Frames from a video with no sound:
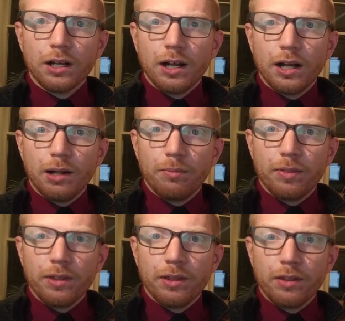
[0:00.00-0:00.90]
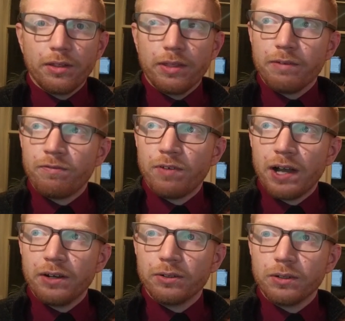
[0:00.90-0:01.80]
The
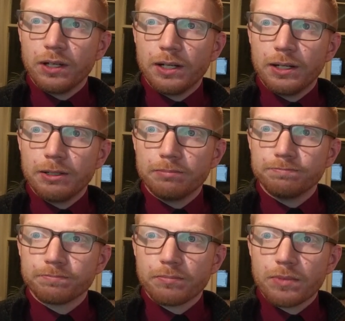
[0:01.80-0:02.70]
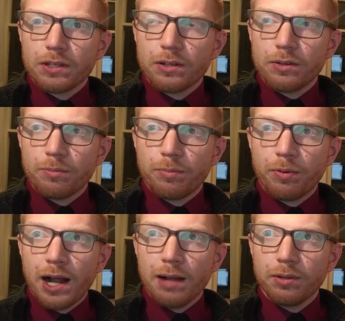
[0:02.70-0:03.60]
final
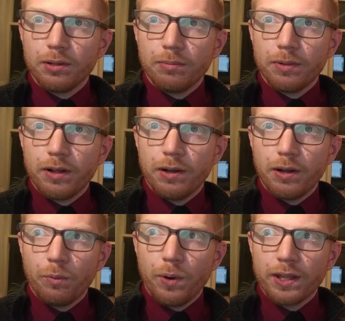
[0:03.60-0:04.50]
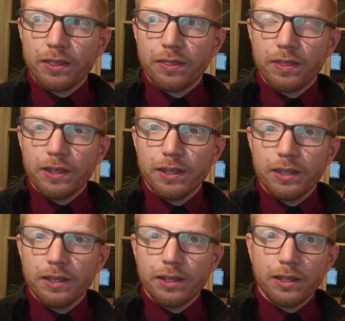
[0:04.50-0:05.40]
problem with
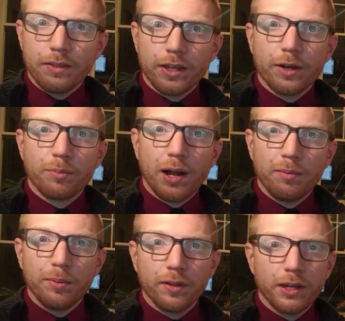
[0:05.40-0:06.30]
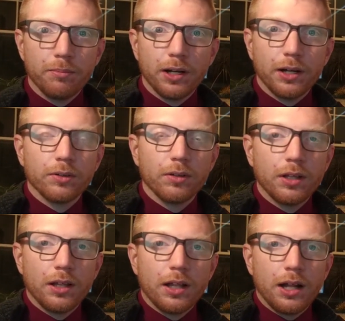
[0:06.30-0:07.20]
the linear probability model
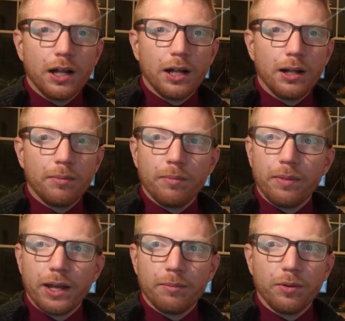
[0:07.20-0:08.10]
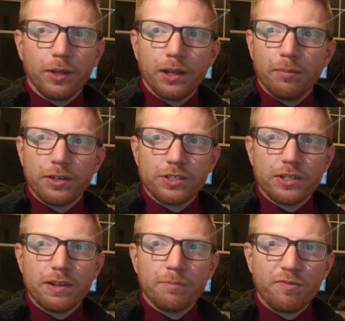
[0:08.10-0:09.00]
that I'm only going to
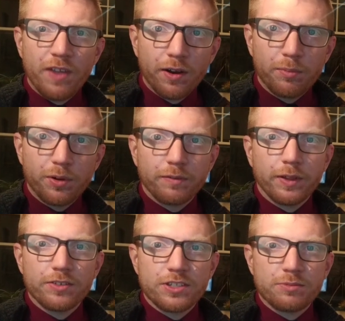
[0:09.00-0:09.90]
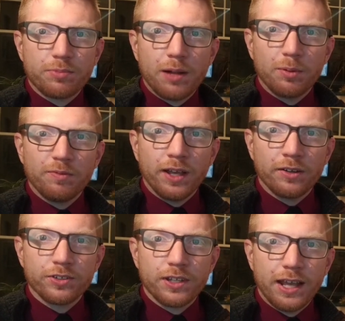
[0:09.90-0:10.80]
mention very briefly is this problem of
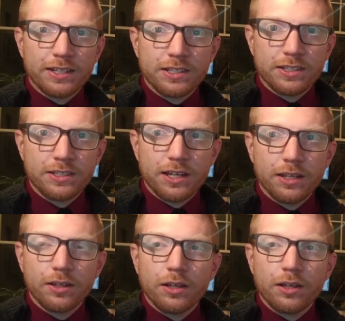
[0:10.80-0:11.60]
heteroscedasticity.